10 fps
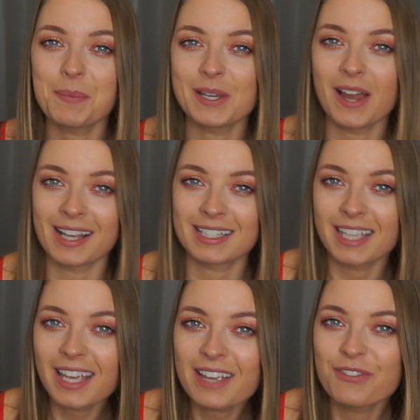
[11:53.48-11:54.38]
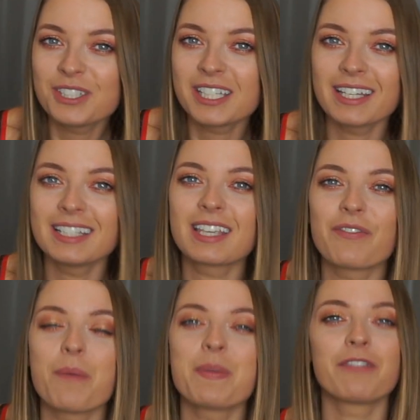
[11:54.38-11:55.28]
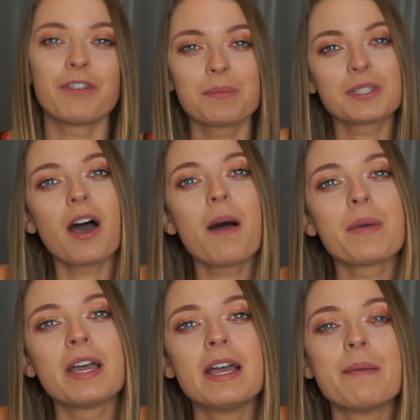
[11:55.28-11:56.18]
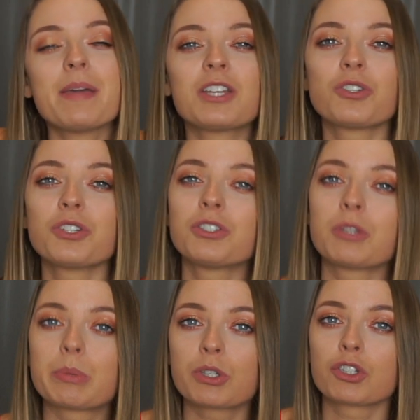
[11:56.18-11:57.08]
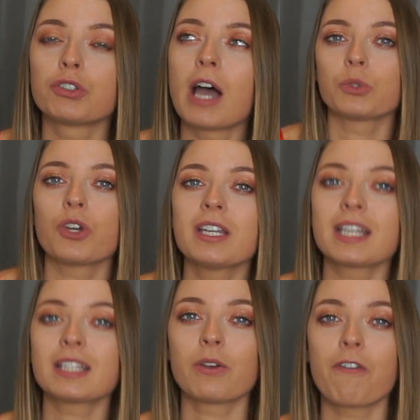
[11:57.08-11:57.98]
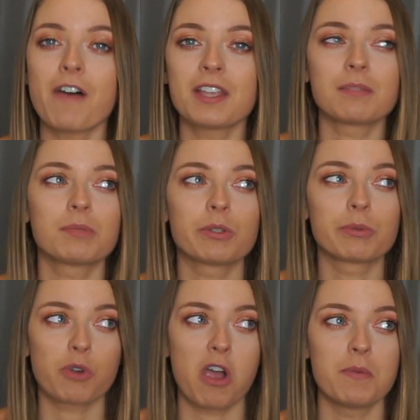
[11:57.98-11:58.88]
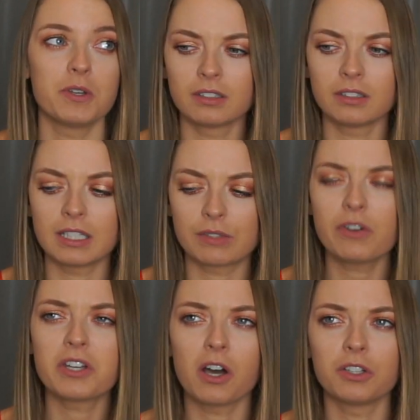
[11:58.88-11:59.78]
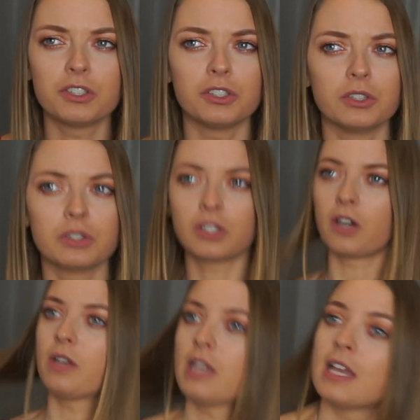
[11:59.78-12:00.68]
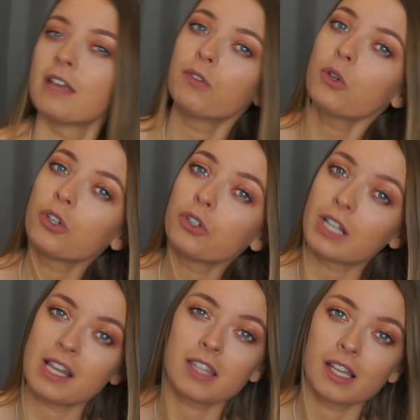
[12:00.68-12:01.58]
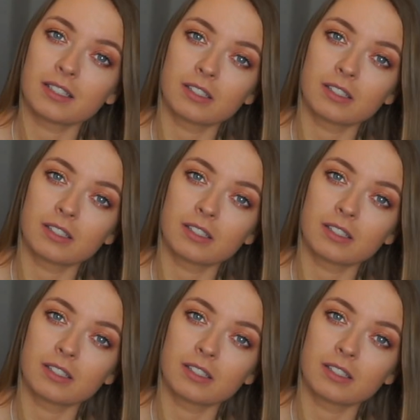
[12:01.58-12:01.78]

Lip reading: Liked it. If you did, give it a big thumbs up. Make sure you subscribe. I'm trying to get to 1,000 subscribers. It's very hard to do, so if you could click that